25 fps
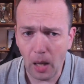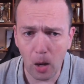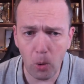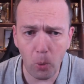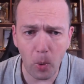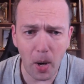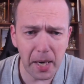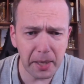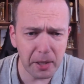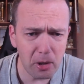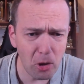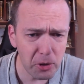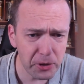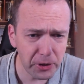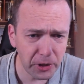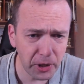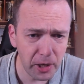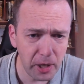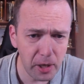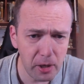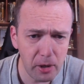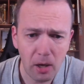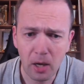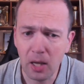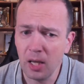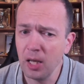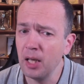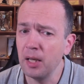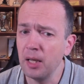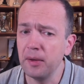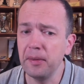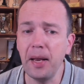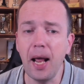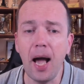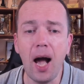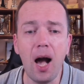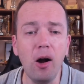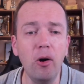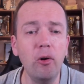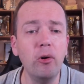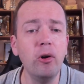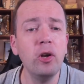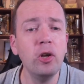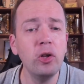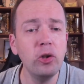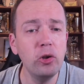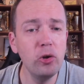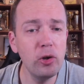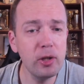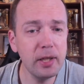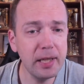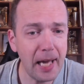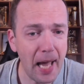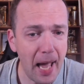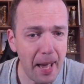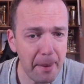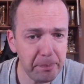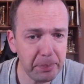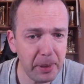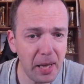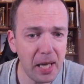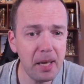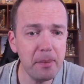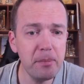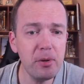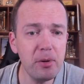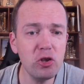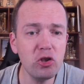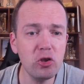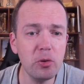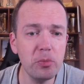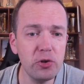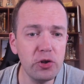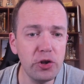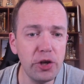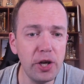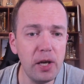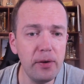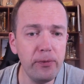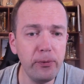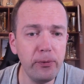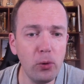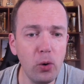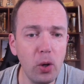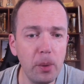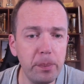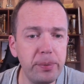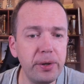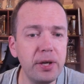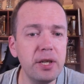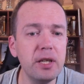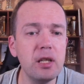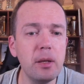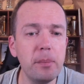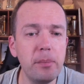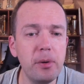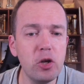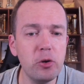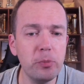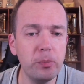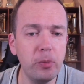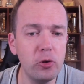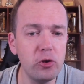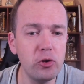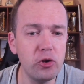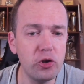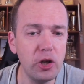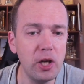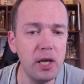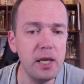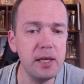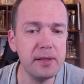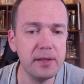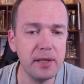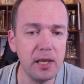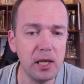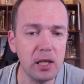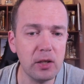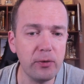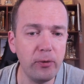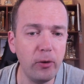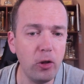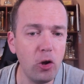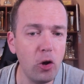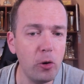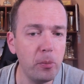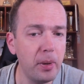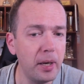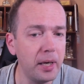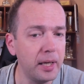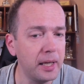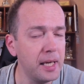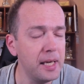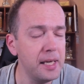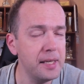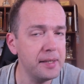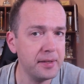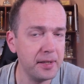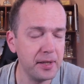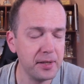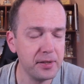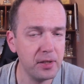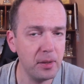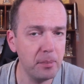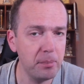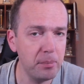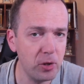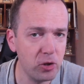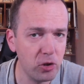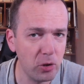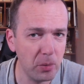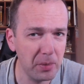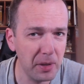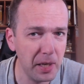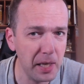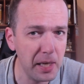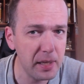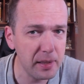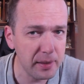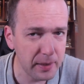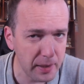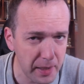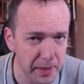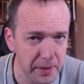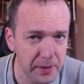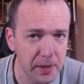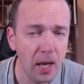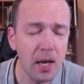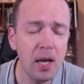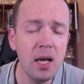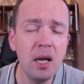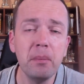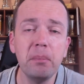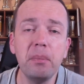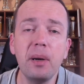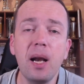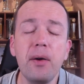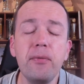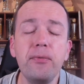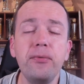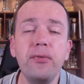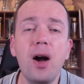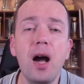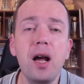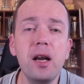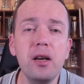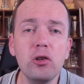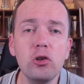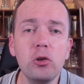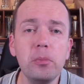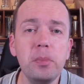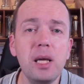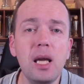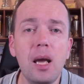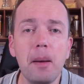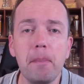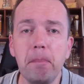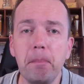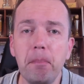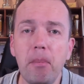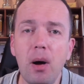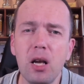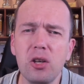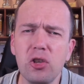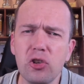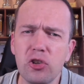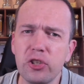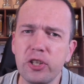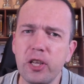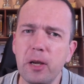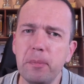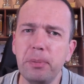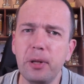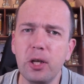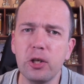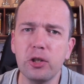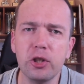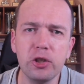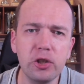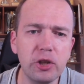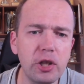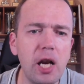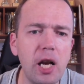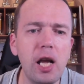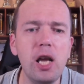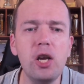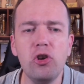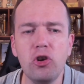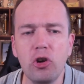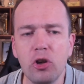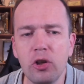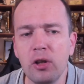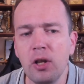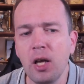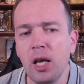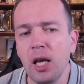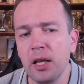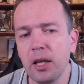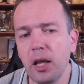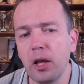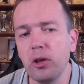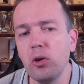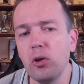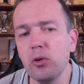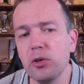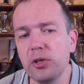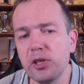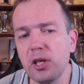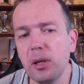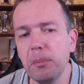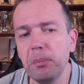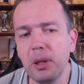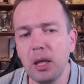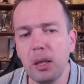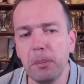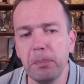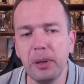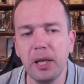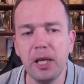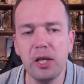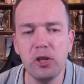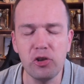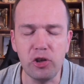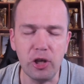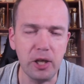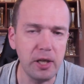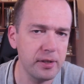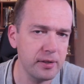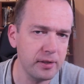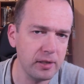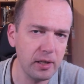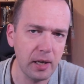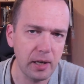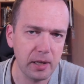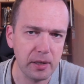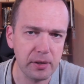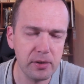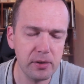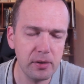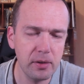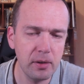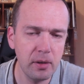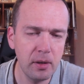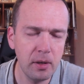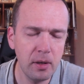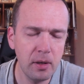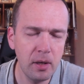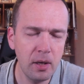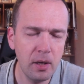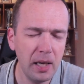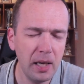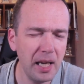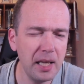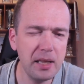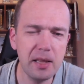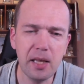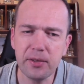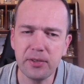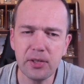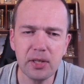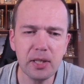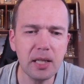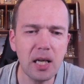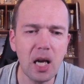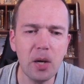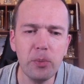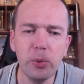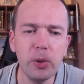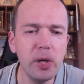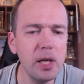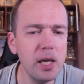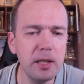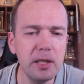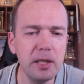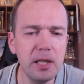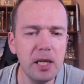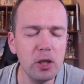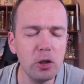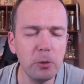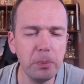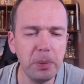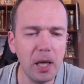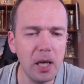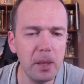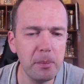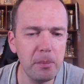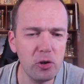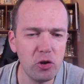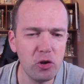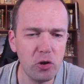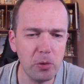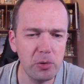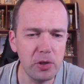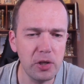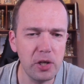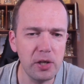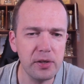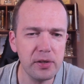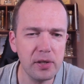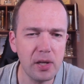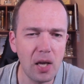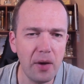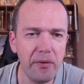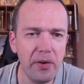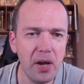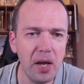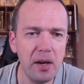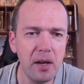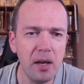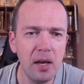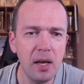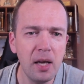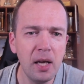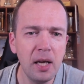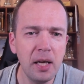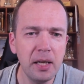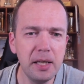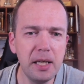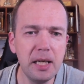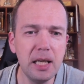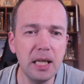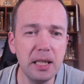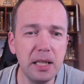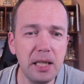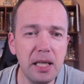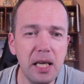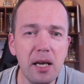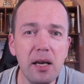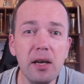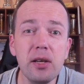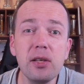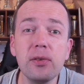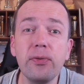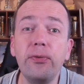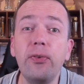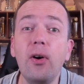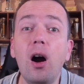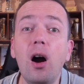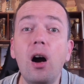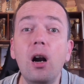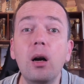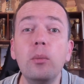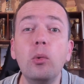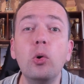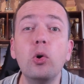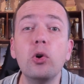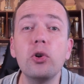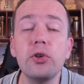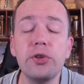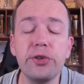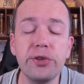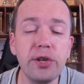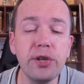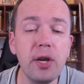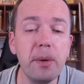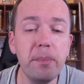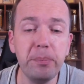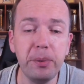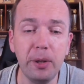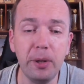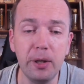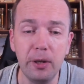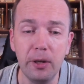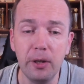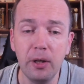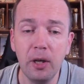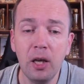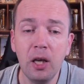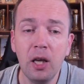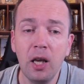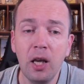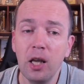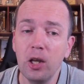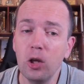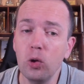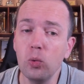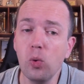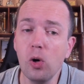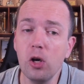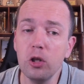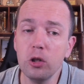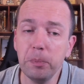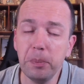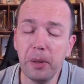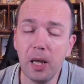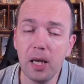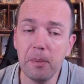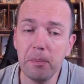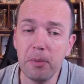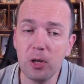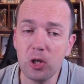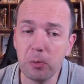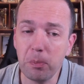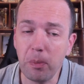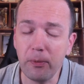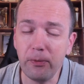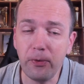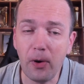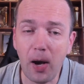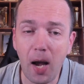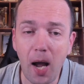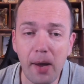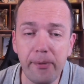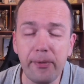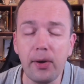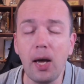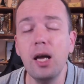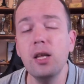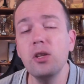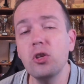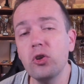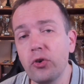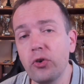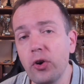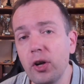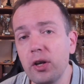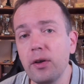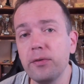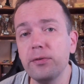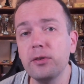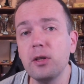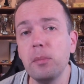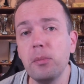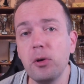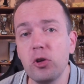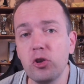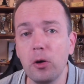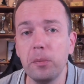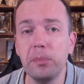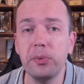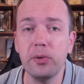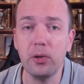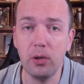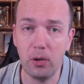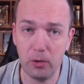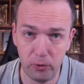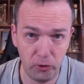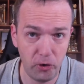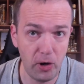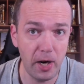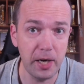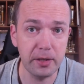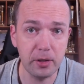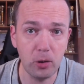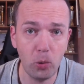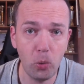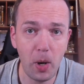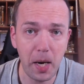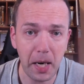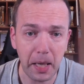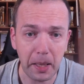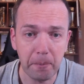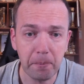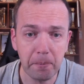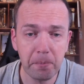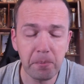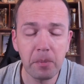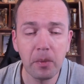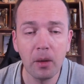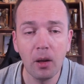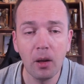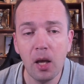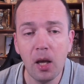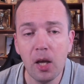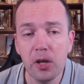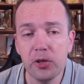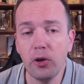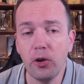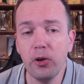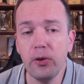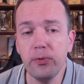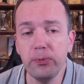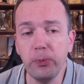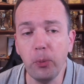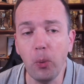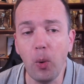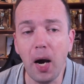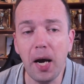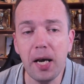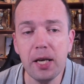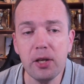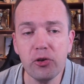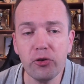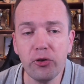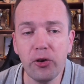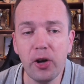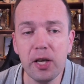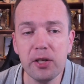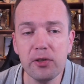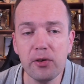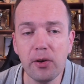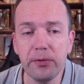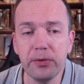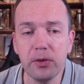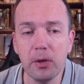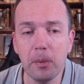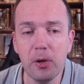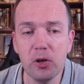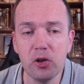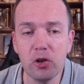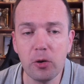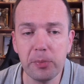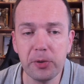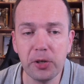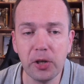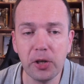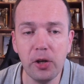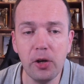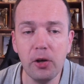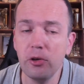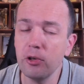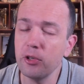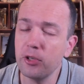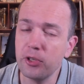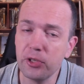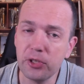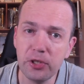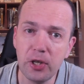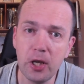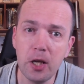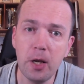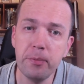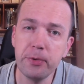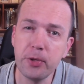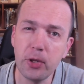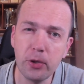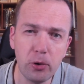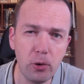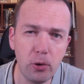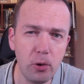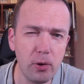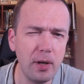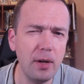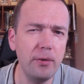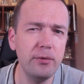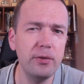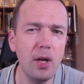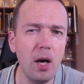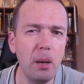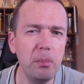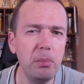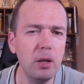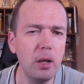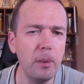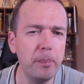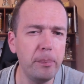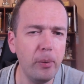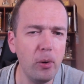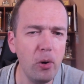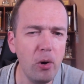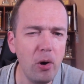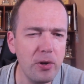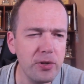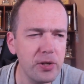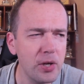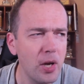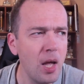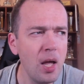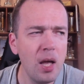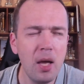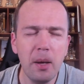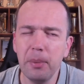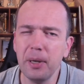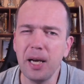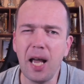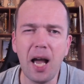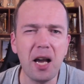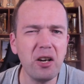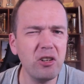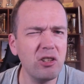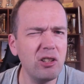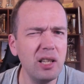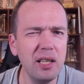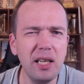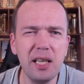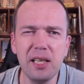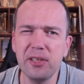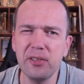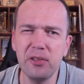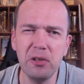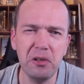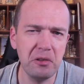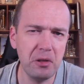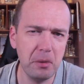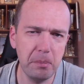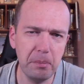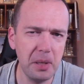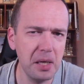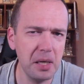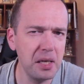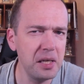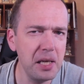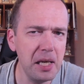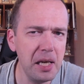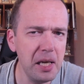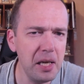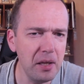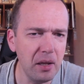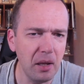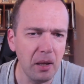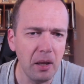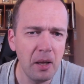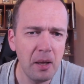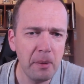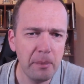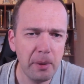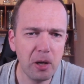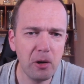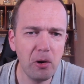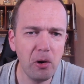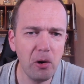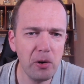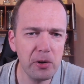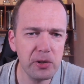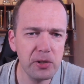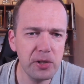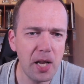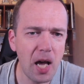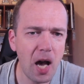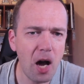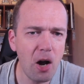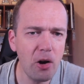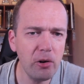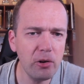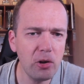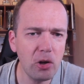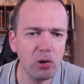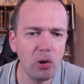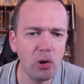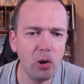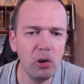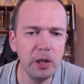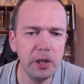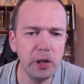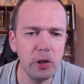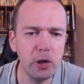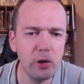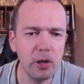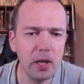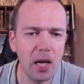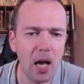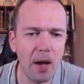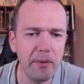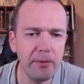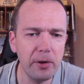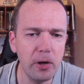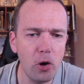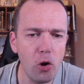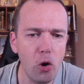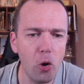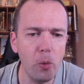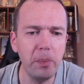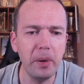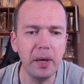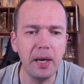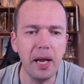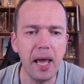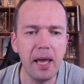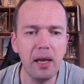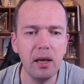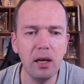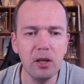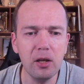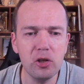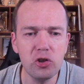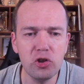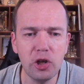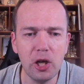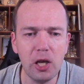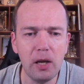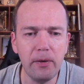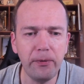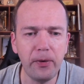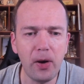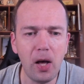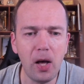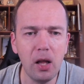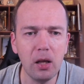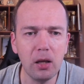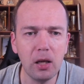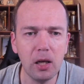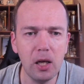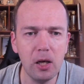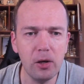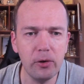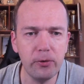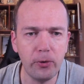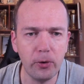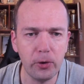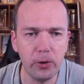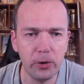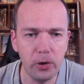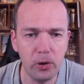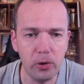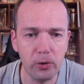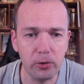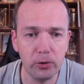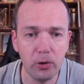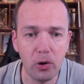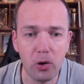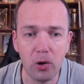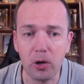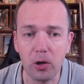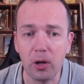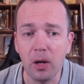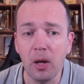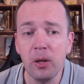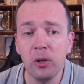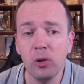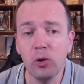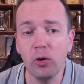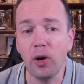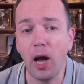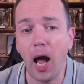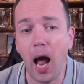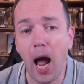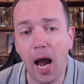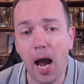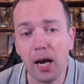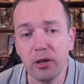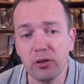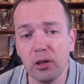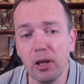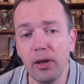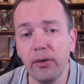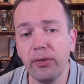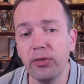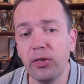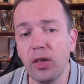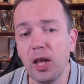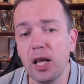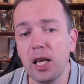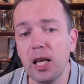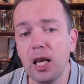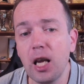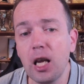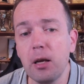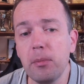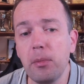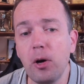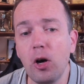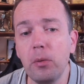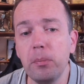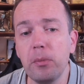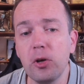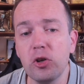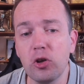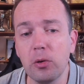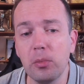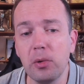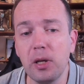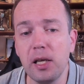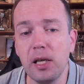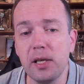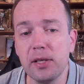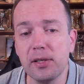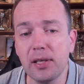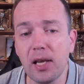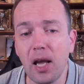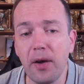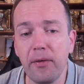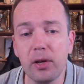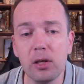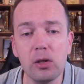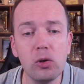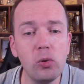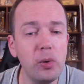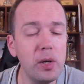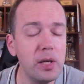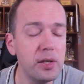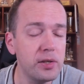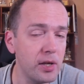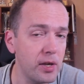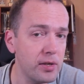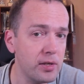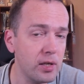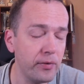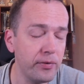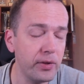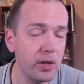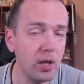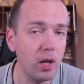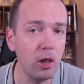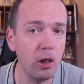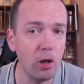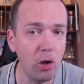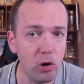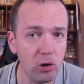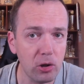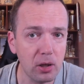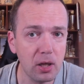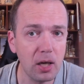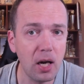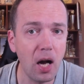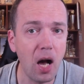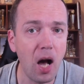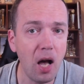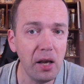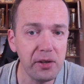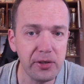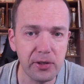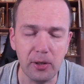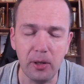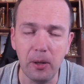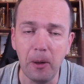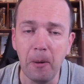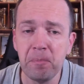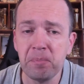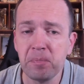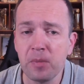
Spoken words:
White goes here. Now, you can play bishop g4, bring the bishop on g6, followed by e6 and bishop d6, but I find it to be a much simpler combination that you simply play g6. It doesn't come with the idea to play bishop g7. The idea is far more simpler. You want to play bishop f5 and trade off the bishops right away. So if white trades off the bishops here, it seems that you have double the pawns, but actually it's not a big deal, because now not only you have an open a g-file here for your rook, you're actually thinking about bishop d7, queen c7, a long castle.